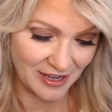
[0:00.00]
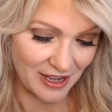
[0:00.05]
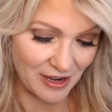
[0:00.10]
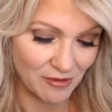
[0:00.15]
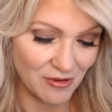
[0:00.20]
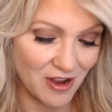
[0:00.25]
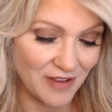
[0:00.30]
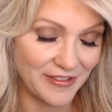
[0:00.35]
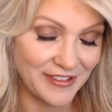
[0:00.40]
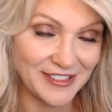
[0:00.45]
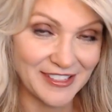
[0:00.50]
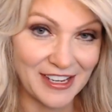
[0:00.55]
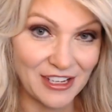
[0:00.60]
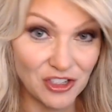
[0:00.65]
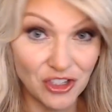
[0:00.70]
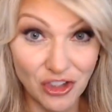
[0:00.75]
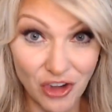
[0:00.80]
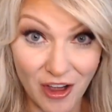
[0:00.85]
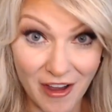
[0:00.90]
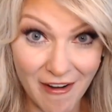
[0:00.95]
I don't often say
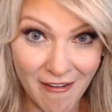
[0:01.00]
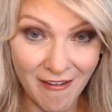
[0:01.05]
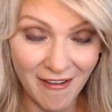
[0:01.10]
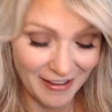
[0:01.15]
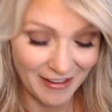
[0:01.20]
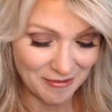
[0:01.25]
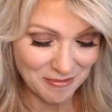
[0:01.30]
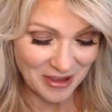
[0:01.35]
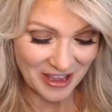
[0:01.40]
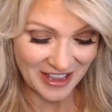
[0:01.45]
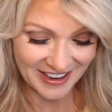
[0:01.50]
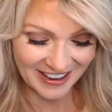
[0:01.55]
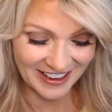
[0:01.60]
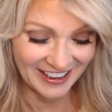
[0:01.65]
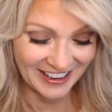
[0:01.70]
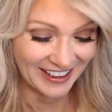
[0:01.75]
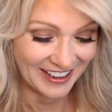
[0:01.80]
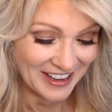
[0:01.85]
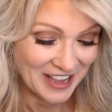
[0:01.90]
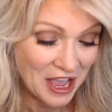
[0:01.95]
should, but
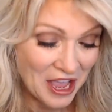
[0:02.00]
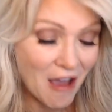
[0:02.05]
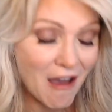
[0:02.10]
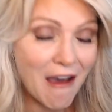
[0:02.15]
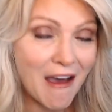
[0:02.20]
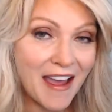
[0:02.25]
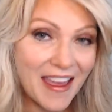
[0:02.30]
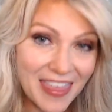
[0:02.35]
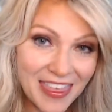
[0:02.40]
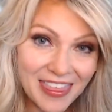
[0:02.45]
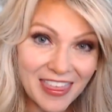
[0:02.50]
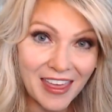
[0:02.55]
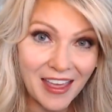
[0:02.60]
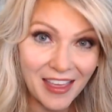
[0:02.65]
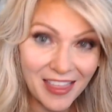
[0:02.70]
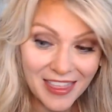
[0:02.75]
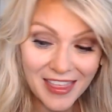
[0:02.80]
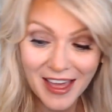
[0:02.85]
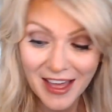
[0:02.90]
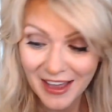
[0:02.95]
I
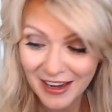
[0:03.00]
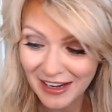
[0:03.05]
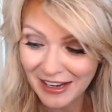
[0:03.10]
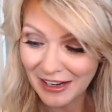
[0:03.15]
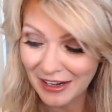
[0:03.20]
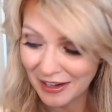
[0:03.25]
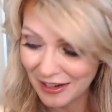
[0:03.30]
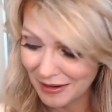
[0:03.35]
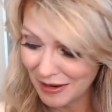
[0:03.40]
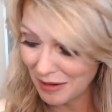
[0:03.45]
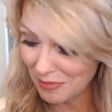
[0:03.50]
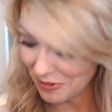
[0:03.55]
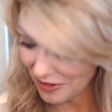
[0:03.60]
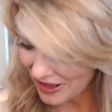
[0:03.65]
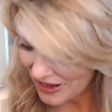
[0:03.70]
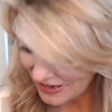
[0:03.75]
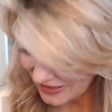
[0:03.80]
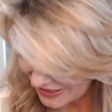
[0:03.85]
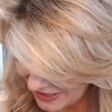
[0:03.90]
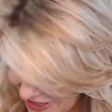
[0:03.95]
think that it
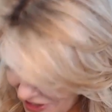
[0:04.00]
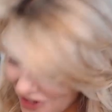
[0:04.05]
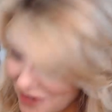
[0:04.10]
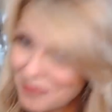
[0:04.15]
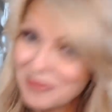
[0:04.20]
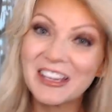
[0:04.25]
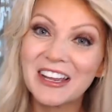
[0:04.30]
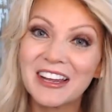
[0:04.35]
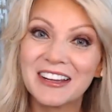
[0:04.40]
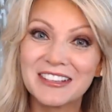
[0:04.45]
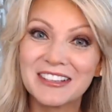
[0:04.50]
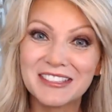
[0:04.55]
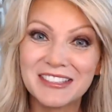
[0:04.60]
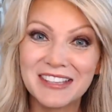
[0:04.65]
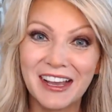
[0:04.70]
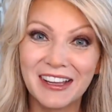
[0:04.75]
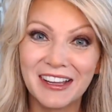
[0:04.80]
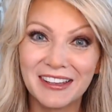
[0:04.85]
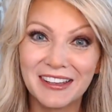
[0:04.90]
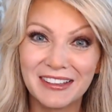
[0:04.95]
applies here, because
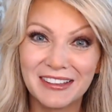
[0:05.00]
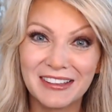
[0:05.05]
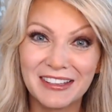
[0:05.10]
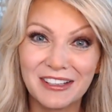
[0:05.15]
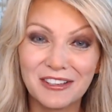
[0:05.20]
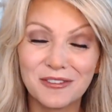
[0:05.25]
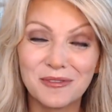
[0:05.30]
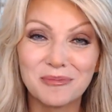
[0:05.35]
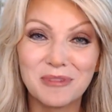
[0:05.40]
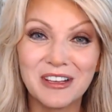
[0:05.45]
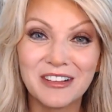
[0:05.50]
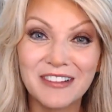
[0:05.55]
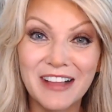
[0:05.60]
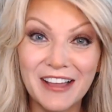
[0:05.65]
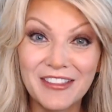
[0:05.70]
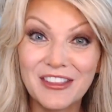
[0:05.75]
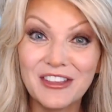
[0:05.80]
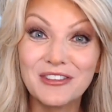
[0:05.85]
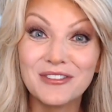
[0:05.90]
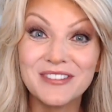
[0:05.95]
I think you'll be
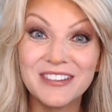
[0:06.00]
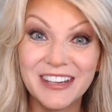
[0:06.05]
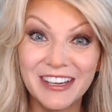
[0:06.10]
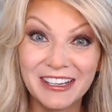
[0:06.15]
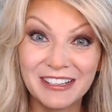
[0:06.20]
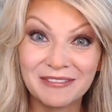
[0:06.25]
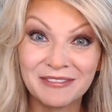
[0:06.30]
glad that you did.